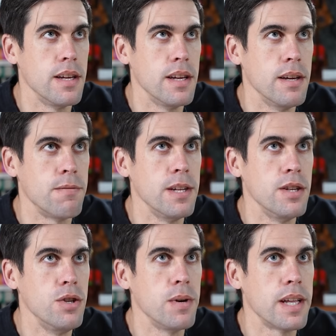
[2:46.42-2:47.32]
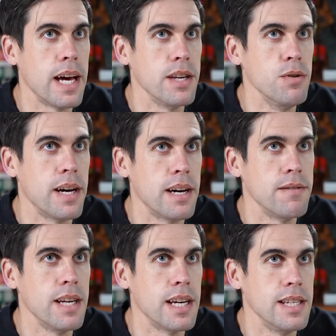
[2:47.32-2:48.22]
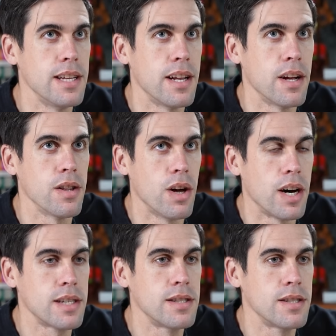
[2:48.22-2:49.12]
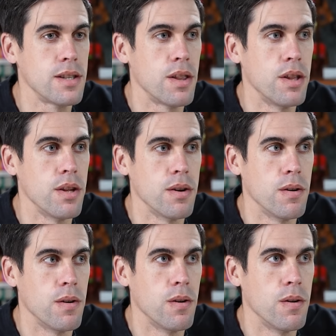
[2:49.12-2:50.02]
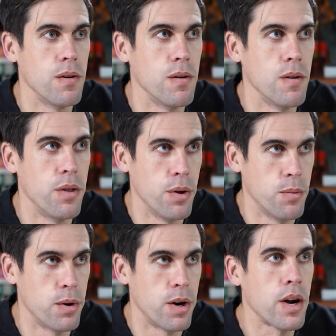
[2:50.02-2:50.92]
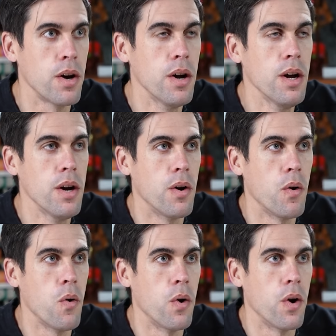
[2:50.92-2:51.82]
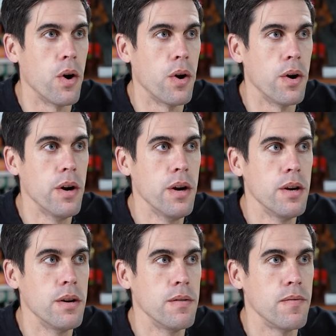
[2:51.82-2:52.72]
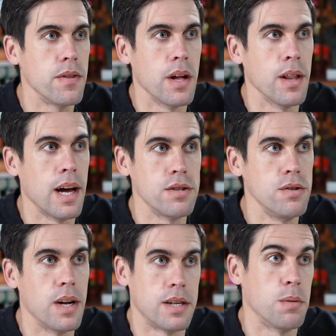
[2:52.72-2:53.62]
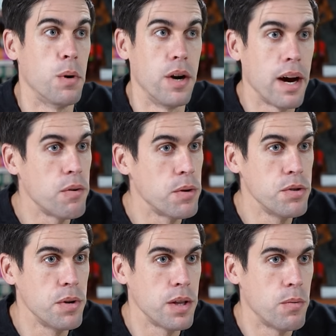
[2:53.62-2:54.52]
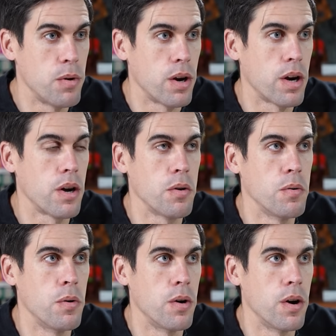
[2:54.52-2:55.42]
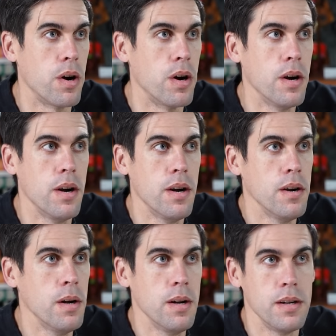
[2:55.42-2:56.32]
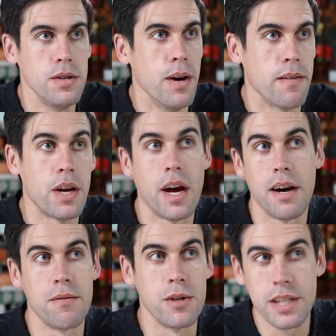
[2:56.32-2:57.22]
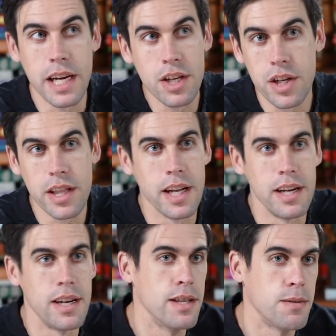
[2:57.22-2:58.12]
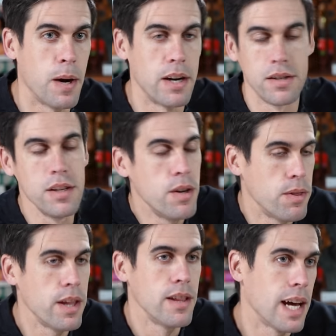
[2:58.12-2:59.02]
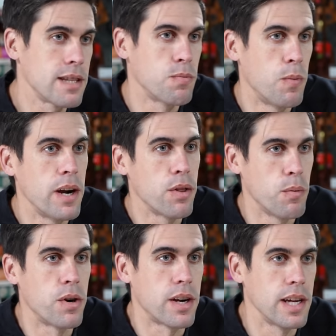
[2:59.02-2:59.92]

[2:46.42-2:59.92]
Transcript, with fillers: if in doing that you have the idea that unlocks the the work or allows you not to burn out while doing the work yeah. or you have the conversation that inspires you know th- that's where the work